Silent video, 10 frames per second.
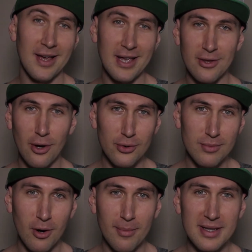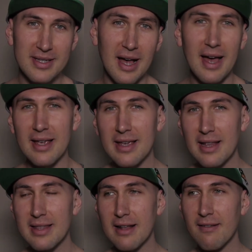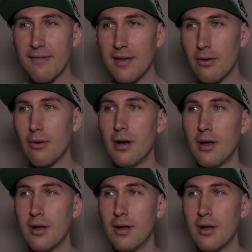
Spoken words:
In those moments I get that feel